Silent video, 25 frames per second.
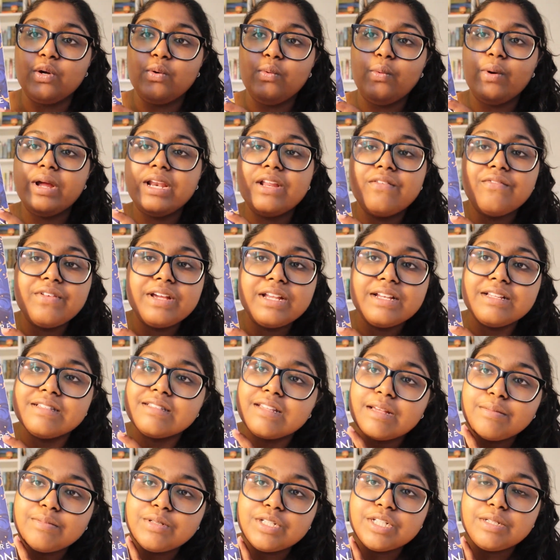Guinevere
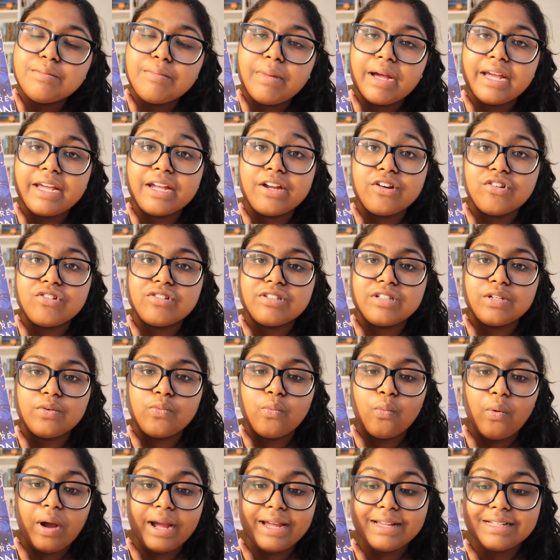Deception by
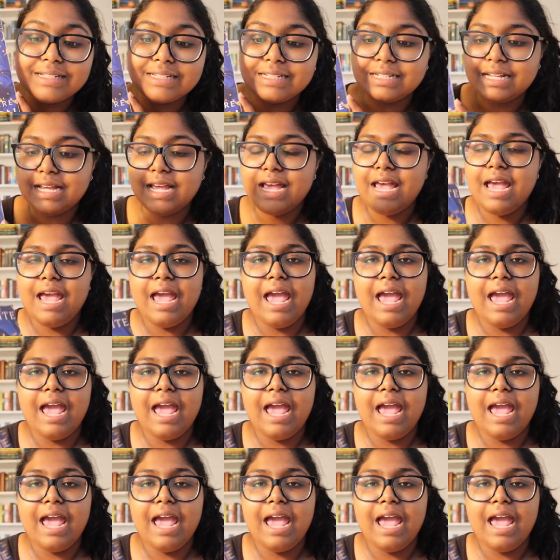Kiersten White.